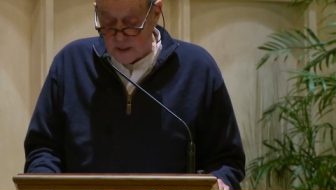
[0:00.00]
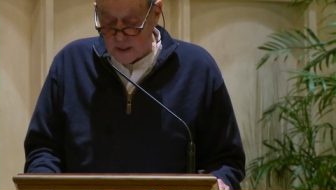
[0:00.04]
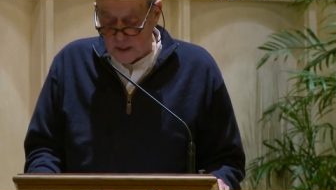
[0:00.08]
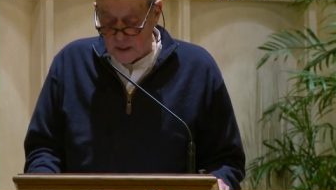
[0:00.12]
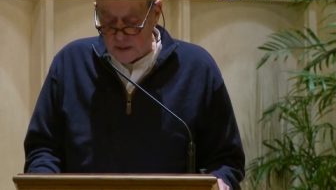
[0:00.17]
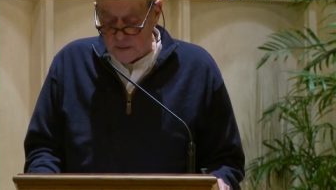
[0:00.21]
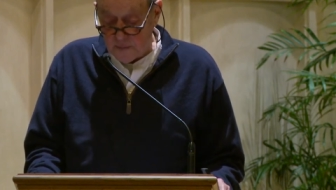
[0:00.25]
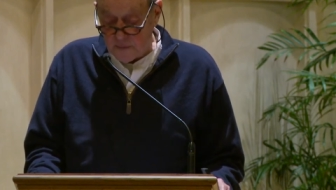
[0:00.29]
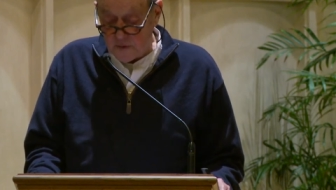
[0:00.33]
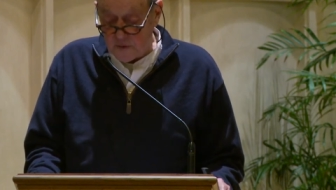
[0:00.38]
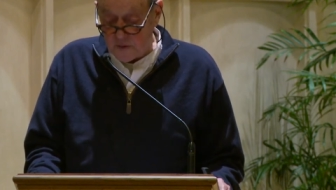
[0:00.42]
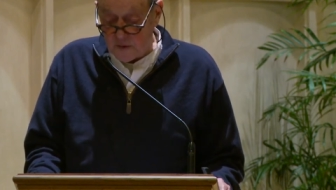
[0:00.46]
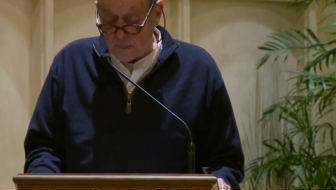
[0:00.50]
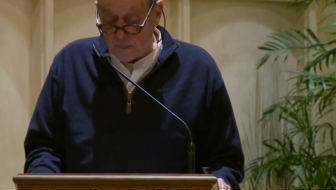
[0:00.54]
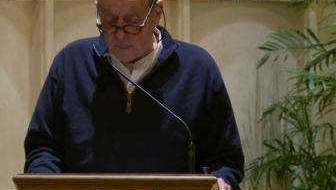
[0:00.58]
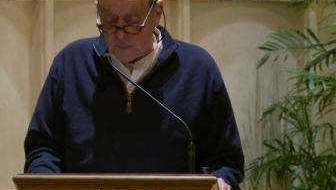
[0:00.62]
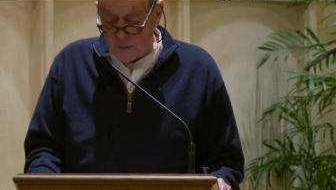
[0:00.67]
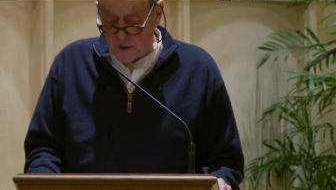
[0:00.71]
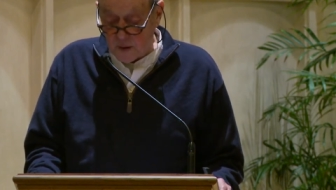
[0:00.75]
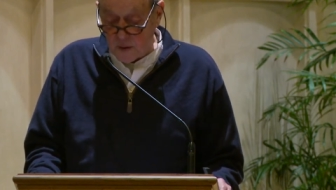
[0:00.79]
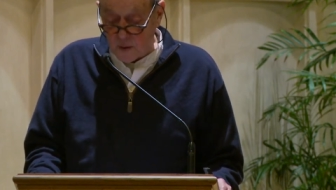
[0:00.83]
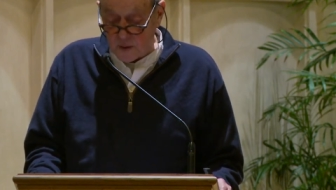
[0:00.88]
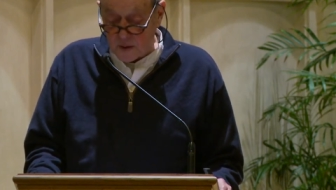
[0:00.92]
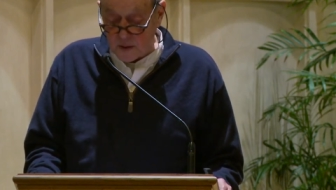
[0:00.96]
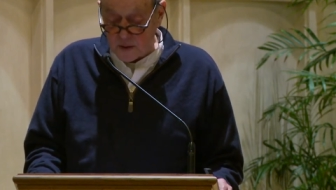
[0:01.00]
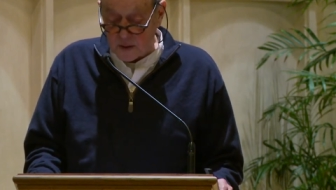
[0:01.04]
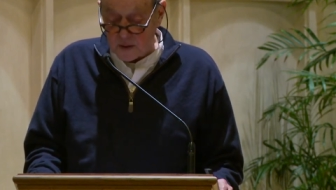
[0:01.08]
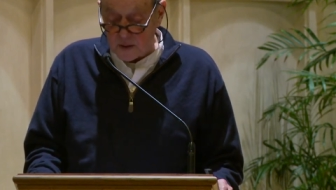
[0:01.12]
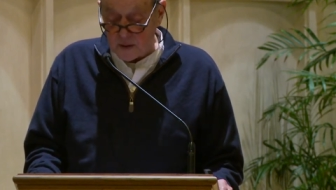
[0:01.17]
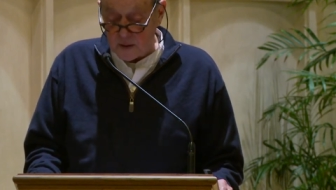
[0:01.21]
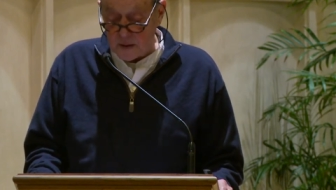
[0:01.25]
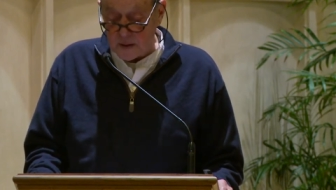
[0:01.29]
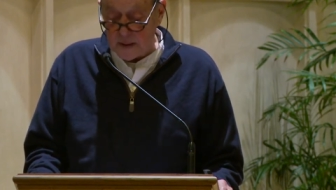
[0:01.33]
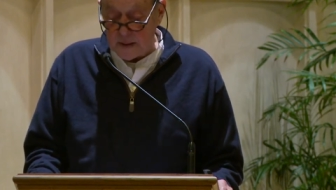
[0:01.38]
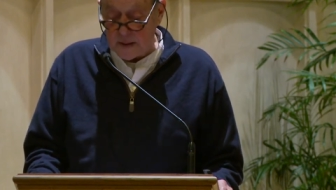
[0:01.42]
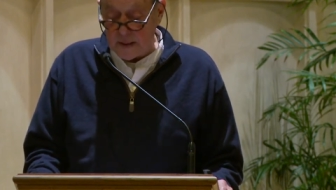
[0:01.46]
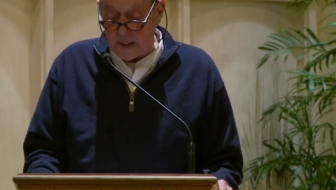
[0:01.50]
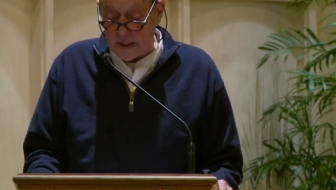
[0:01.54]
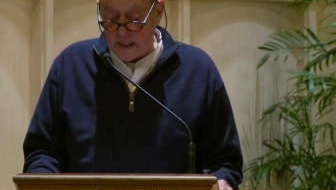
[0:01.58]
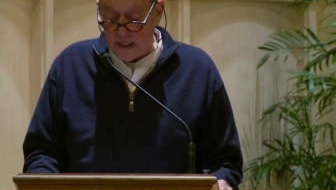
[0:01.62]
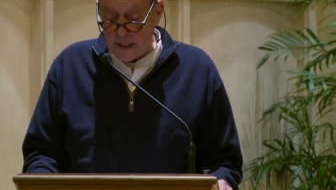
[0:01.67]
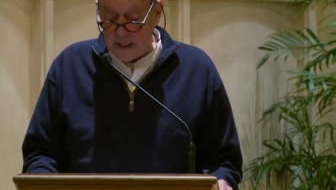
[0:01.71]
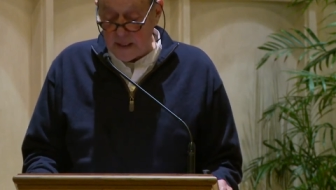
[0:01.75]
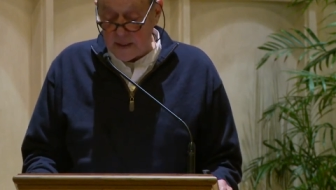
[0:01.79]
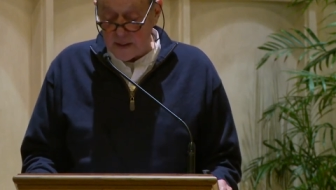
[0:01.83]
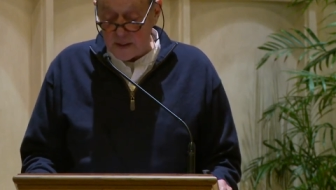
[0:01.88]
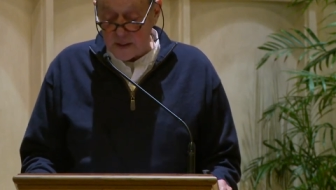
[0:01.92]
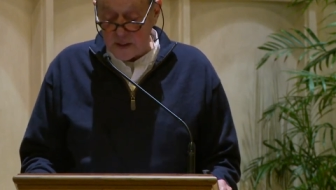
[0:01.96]
The river broke, in the
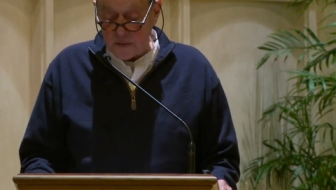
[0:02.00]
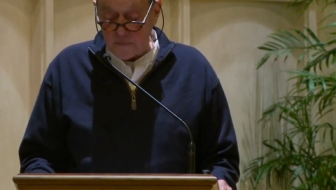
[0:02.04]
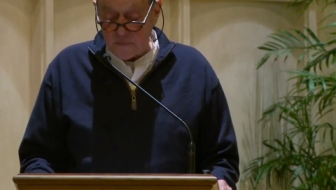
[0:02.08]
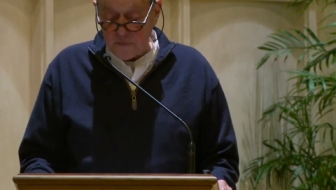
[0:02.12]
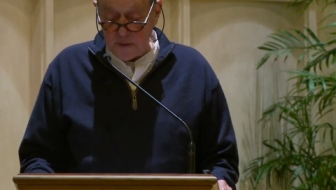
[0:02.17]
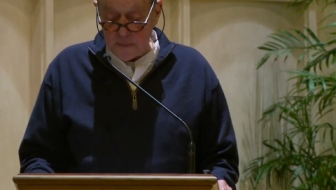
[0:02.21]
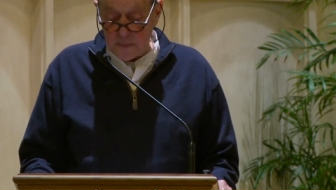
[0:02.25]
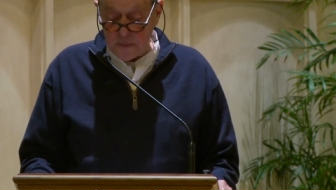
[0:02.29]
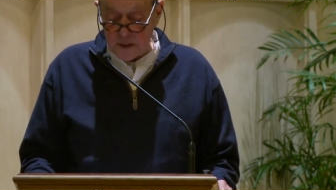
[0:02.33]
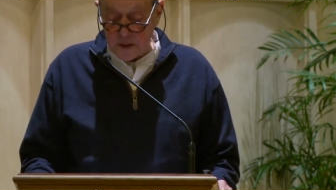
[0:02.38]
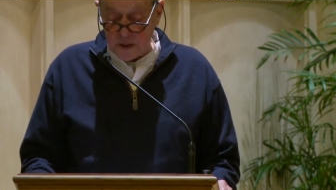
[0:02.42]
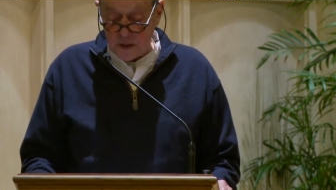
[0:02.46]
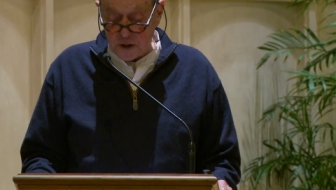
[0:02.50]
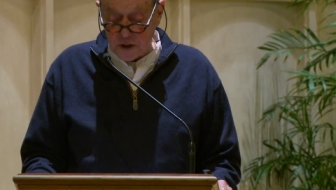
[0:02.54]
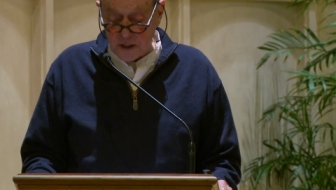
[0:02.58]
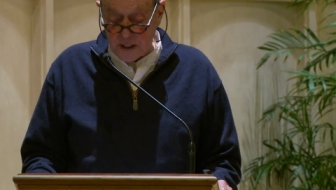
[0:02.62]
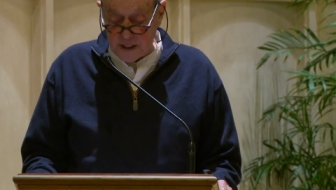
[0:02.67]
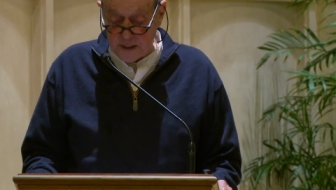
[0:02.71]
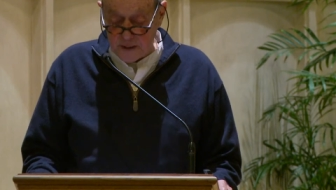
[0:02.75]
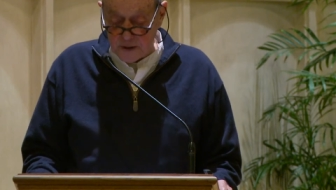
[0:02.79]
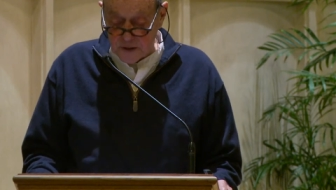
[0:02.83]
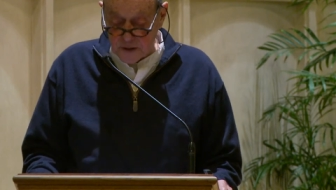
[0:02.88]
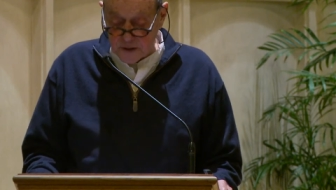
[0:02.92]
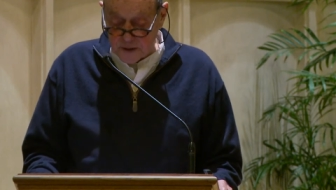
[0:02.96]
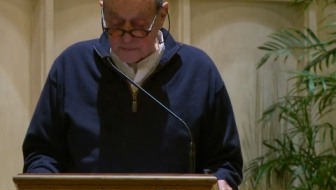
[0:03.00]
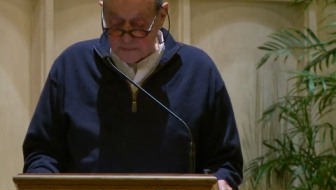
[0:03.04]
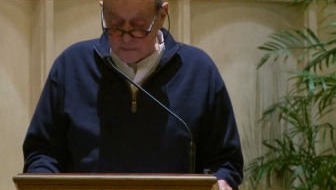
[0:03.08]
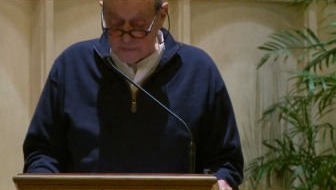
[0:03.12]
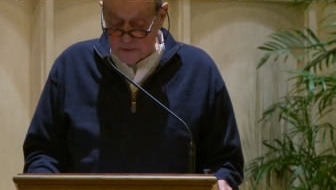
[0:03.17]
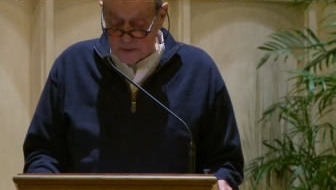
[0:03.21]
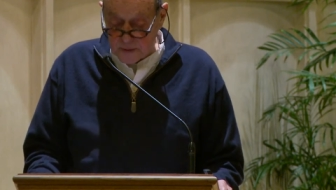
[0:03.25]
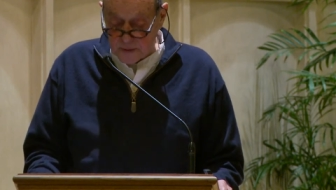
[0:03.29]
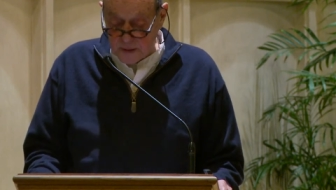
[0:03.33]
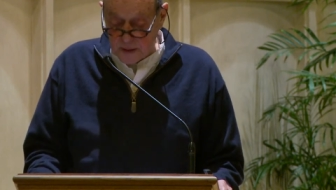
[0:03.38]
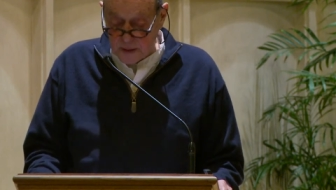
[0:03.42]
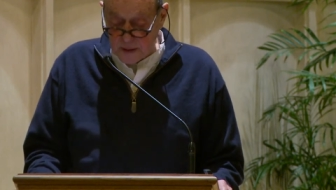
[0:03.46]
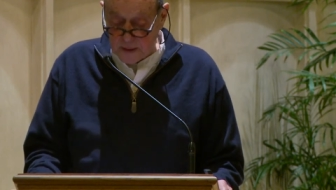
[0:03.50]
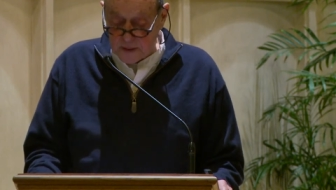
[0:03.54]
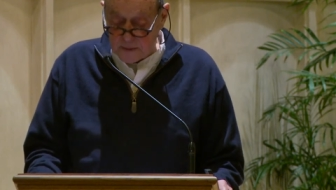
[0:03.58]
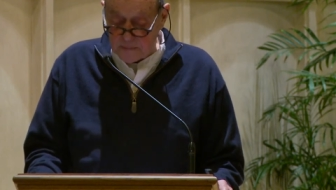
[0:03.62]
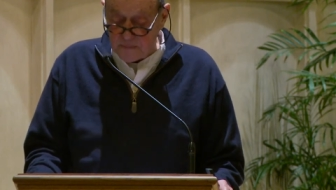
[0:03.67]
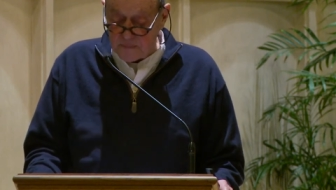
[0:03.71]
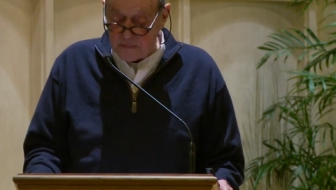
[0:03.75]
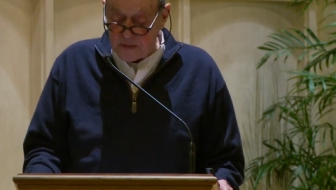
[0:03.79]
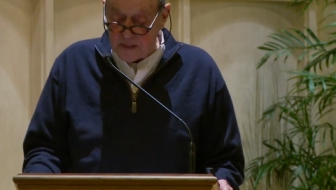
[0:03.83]
end, its flimsy chains. Uh,